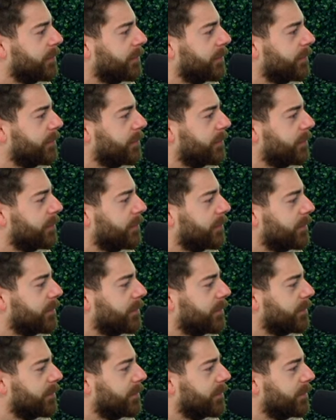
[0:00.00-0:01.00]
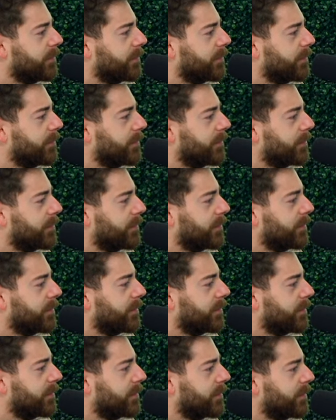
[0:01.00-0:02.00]

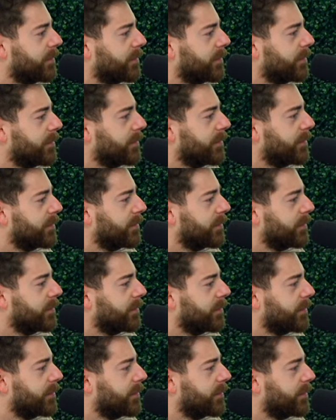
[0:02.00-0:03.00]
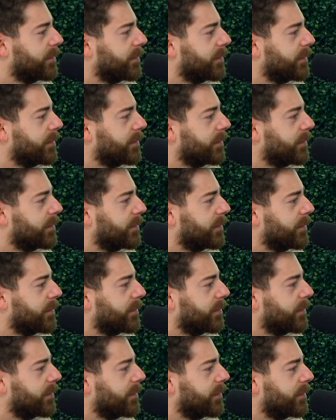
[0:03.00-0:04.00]

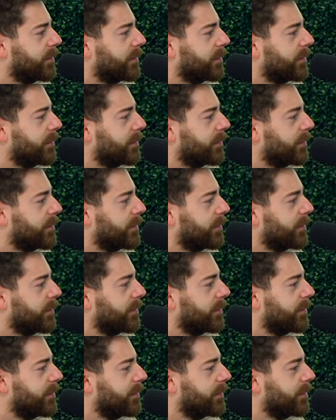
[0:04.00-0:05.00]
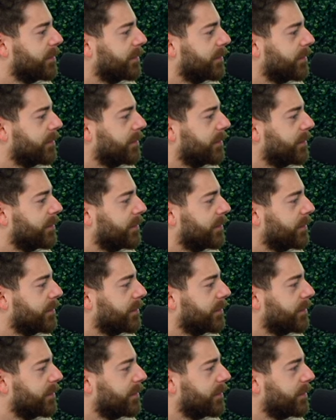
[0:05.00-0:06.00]

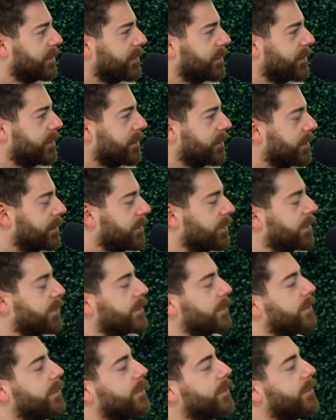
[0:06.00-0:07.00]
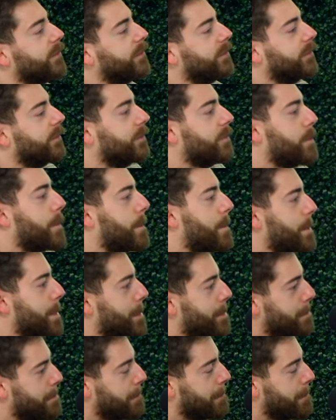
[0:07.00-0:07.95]
No words are spoken by the person on screen.